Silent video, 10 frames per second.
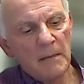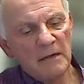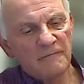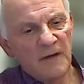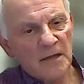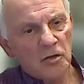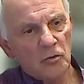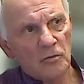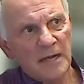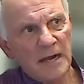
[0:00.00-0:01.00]
invest
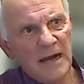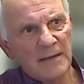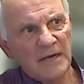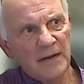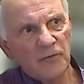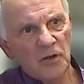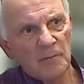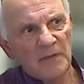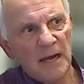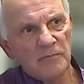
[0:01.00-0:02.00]
your time and effort
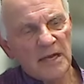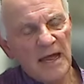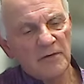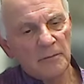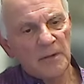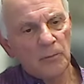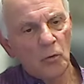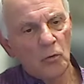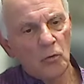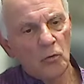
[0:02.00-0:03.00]
sometimes in having
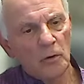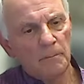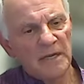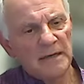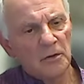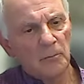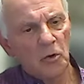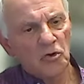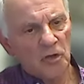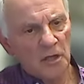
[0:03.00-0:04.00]
people who are beating the
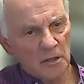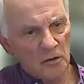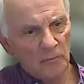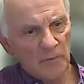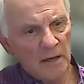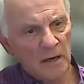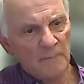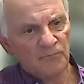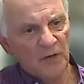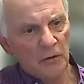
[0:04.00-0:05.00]
bushes a little bit,
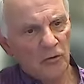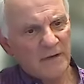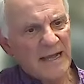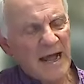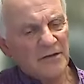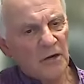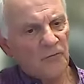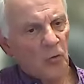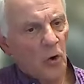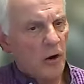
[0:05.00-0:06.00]
looking out there
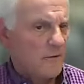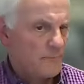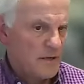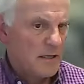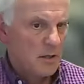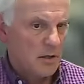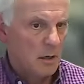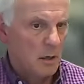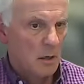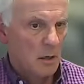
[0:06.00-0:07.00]
for RFPs.
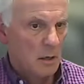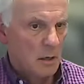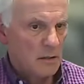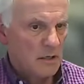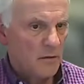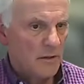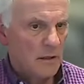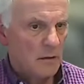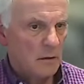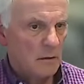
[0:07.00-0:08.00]
You know,
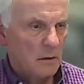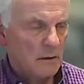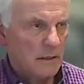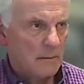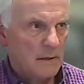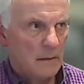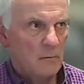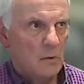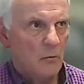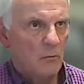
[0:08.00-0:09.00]
the
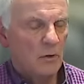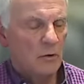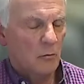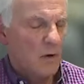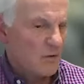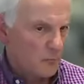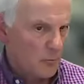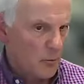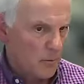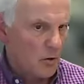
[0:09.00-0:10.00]
request
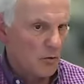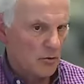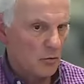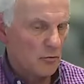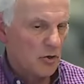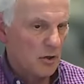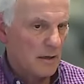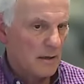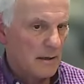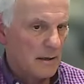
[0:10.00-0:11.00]
for proposals
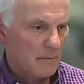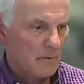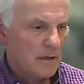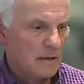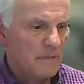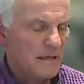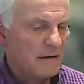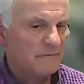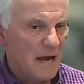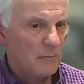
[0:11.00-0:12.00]
um, can be
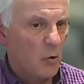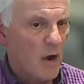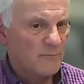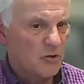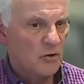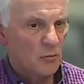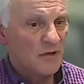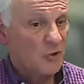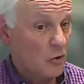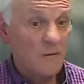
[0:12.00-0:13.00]
a viable option. The
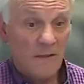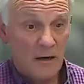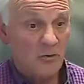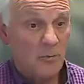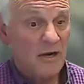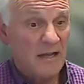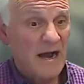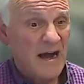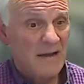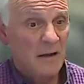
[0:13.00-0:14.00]
return there is pretty
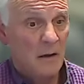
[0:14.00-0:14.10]
high.